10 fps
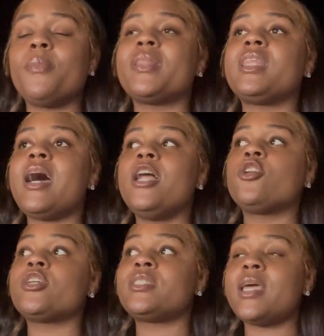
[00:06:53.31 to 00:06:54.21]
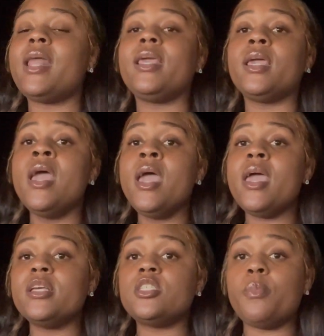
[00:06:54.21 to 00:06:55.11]
but the understanding
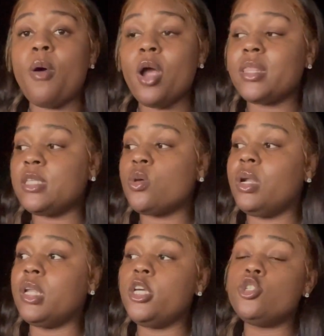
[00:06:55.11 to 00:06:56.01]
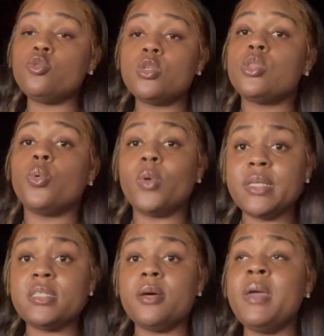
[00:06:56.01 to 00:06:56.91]
is the part that's going to lead you to the
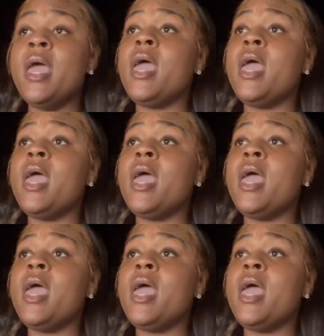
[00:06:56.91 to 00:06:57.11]
wisdom.